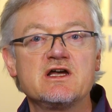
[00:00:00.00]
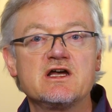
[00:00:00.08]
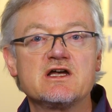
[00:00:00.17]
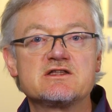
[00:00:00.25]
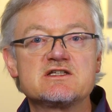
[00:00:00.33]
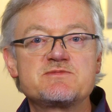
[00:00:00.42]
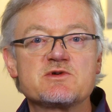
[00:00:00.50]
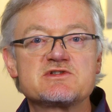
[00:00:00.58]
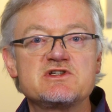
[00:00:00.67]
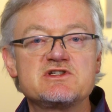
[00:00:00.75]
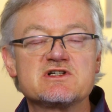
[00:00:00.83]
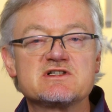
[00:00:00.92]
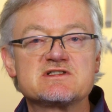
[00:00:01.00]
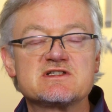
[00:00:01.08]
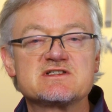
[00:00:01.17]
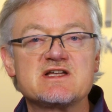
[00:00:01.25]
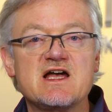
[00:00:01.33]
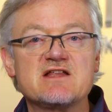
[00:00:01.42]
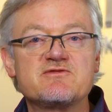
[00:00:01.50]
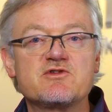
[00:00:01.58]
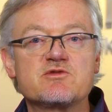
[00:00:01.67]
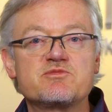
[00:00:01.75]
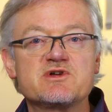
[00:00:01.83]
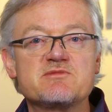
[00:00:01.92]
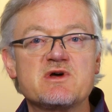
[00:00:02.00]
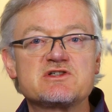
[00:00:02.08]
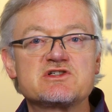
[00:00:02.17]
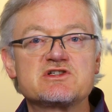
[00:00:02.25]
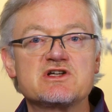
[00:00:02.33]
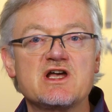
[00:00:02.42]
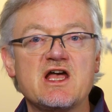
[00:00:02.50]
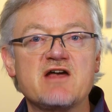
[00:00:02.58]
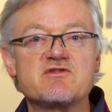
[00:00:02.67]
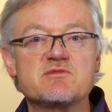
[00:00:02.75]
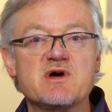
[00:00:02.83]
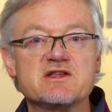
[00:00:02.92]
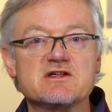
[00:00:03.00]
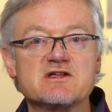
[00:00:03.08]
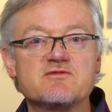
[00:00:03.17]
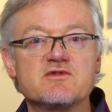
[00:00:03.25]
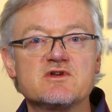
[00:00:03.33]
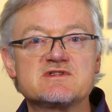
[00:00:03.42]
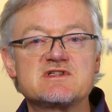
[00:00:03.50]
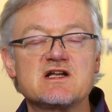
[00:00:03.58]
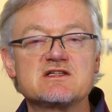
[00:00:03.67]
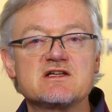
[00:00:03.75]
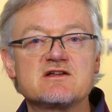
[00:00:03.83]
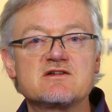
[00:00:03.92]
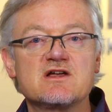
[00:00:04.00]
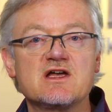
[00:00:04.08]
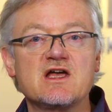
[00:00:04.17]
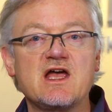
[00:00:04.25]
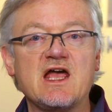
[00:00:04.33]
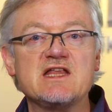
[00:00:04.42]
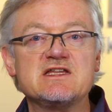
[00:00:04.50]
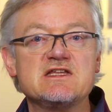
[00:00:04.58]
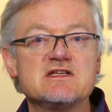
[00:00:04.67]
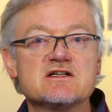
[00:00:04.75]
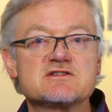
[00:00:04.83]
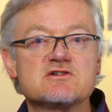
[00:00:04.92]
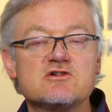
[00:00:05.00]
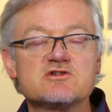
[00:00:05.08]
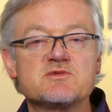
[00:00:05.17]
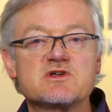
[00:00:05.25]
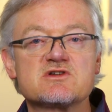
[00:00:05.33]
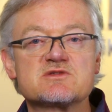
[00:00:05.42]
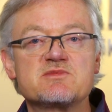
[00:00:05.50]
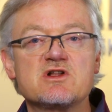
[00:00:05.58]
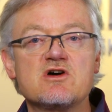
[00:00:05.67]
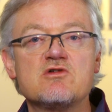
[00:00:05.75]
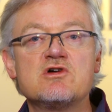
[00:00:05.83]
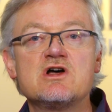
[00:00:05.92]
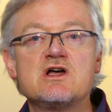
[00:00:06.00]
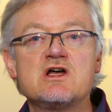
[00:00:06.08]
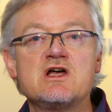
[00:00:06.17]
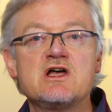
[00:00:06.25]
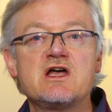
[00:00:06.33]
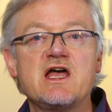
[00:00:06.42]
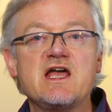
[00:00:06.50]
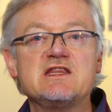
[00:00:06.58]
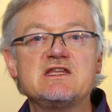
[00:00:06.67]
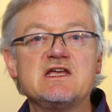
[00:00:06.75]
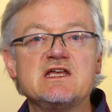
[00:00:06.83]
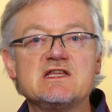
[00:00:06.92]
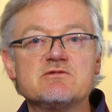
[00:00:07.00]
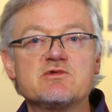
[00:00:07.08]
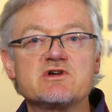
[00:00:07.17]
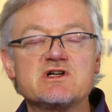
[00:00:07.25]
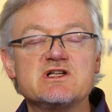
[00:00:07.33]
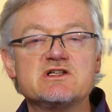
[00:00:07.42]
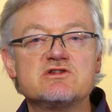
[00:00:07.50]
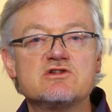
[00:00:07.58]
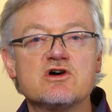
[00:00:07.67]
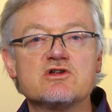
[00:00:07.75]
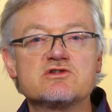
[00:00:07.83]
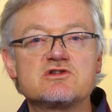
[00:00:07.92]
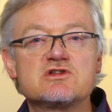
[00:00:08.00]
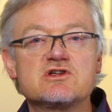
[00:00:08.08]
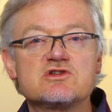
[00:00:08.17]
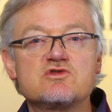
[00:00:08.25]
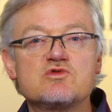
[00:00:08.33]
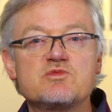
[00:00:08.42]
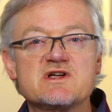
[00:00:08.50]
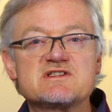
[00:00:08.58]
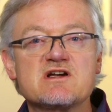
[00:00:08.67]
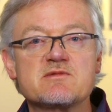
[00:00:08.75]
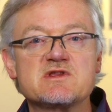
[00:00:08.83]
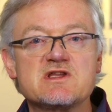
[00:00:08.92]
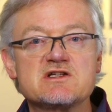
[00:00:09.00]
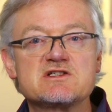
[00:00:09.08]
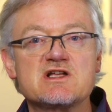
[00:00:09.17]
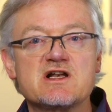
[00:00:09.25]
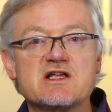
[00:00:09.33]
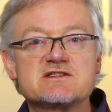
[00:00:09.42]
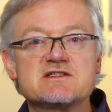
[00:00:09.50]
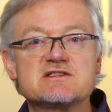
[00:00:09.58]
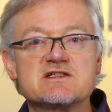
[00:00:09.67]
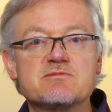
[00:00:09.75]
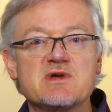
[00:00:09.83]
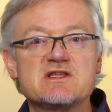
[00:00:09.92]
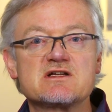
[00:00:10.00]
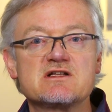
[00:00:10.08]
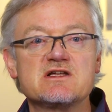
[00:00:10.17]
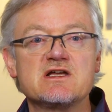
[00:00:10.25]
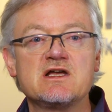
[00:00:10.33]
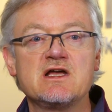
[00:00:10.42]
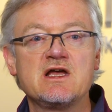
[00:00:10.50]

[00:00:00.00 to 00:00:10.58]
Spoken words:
This procedure is designed for pretty much everybody, starting 18 years old, because below 18 we really don't do breast augmentation unless it's a medically